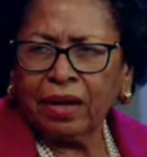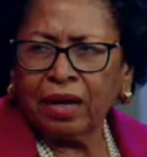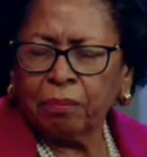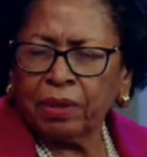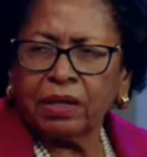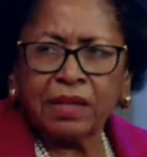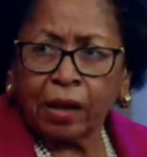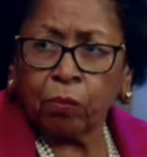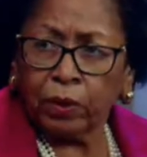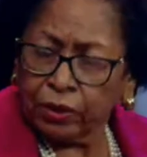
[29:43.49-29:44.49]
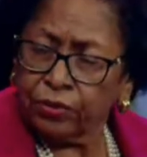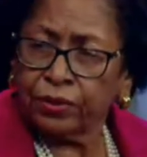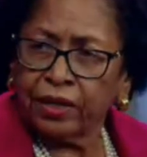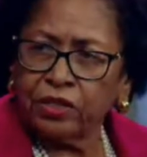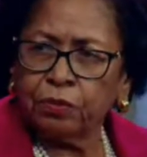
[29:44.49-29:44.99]
And because I went to an
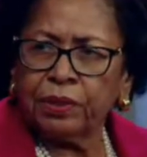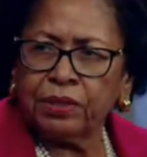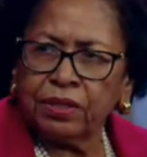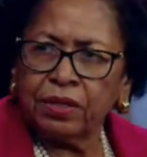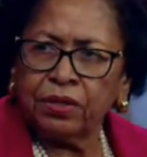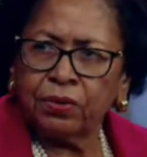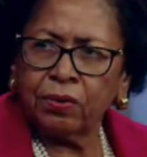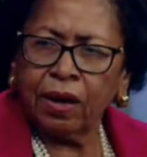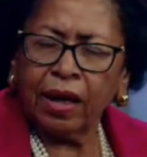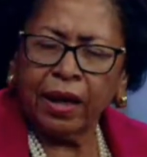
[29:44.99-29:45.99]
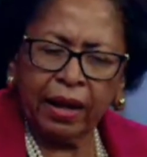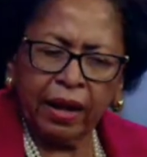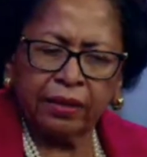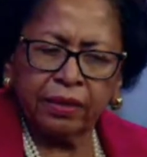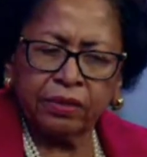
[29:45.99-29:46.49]
HBCU, I
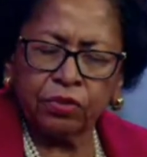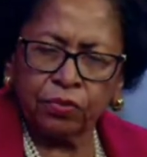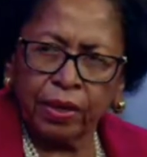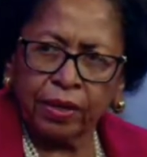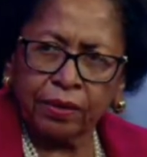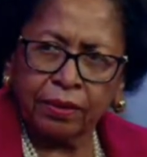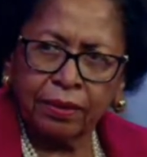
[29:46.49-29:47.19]
had the strength